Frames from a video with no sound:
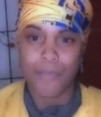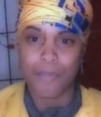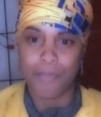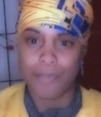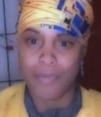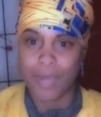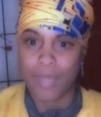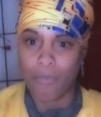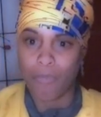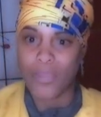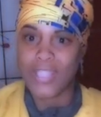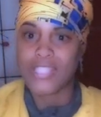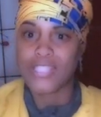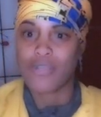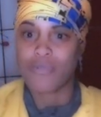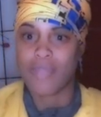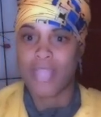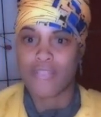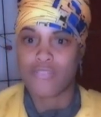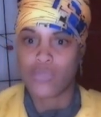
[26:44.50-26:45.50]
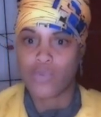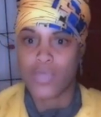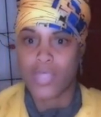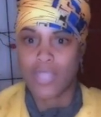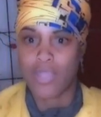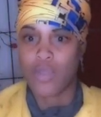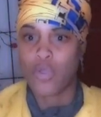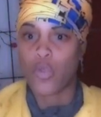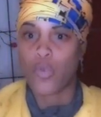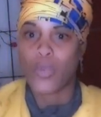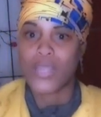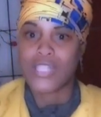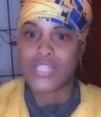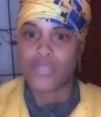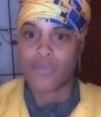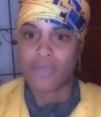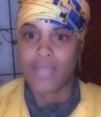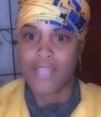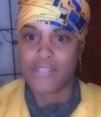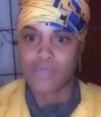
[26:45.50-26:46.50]
But wait till next week, wait
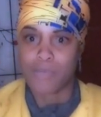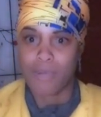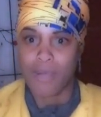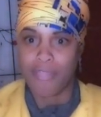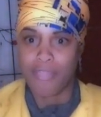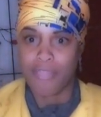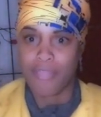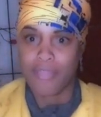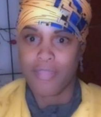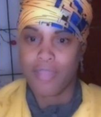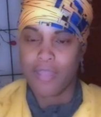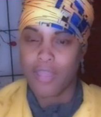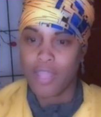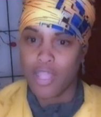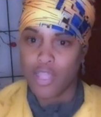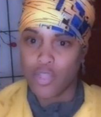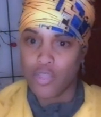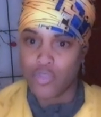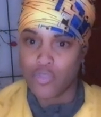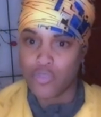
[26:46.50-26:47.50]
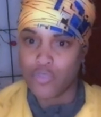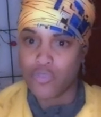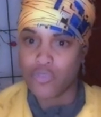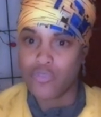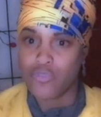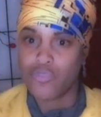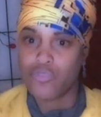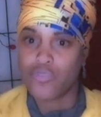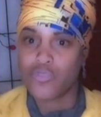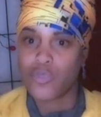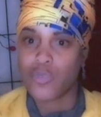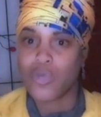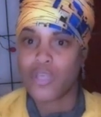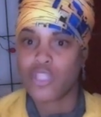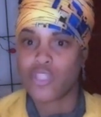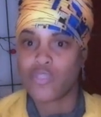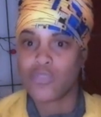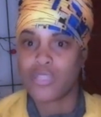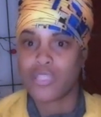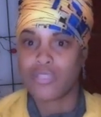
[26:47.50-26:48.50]
till next month. You do
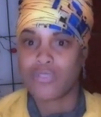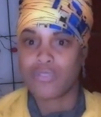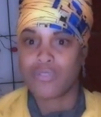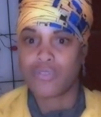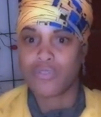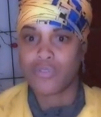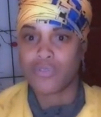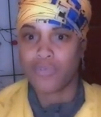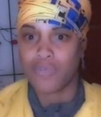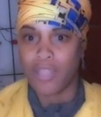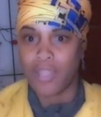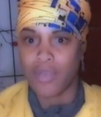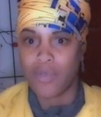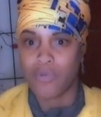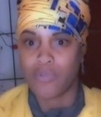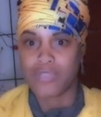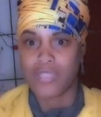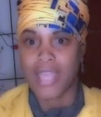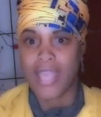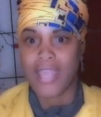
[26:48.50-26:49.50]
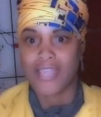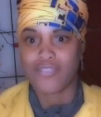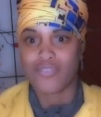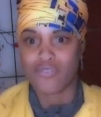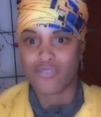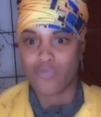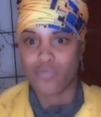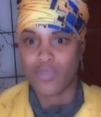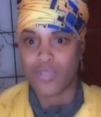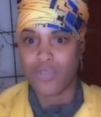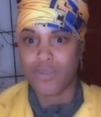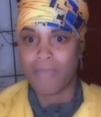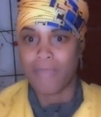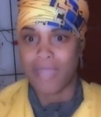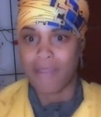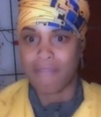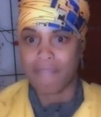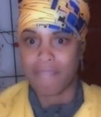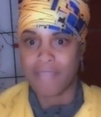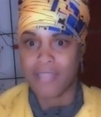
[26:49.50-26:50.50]
what you need to do and those actions will
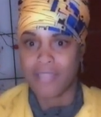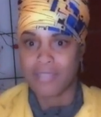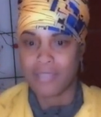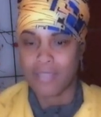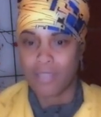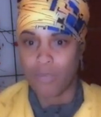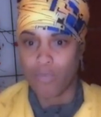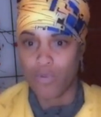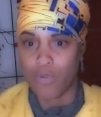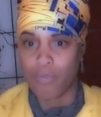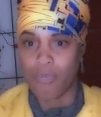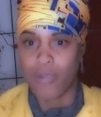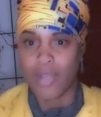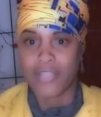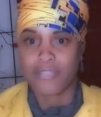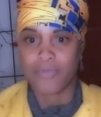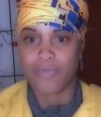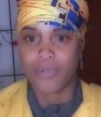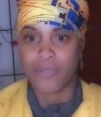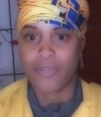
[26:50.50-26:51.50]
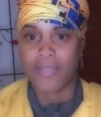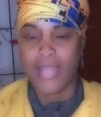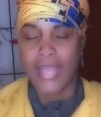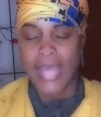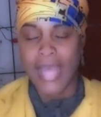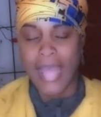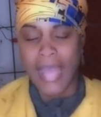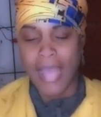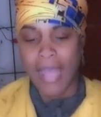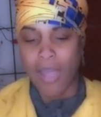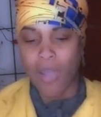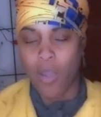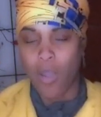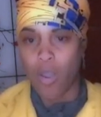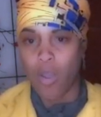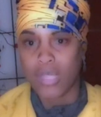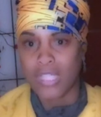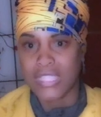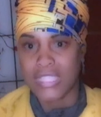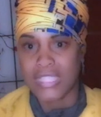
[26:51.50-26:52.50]
manifest and will prosper. I
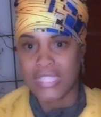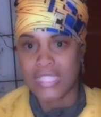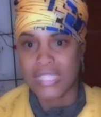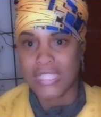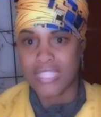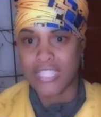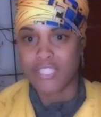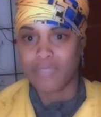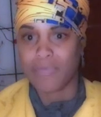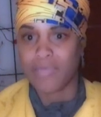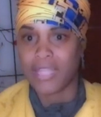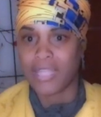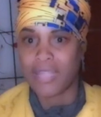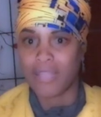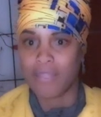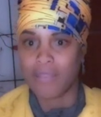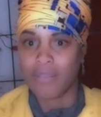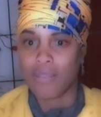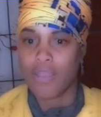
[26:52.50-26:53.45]
call this a seed planted.